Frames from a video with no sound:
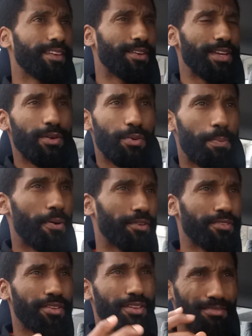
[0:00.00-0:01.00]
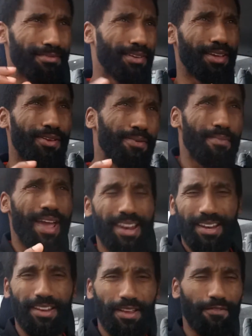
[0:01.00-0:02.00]
equal parts
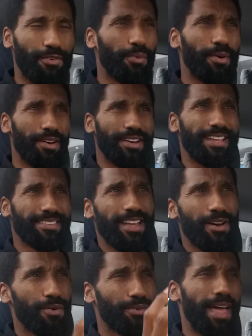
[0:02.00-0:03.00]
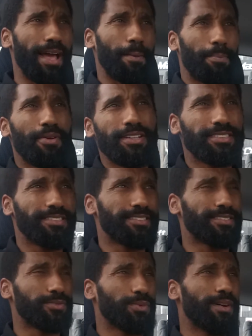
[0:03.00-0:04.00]
humanity, if you will. And that's that whole lack of prejudice
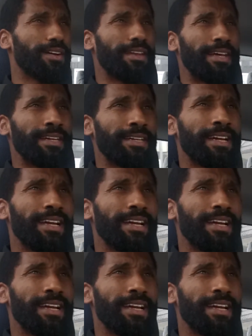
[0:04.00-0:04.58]
as well. Like,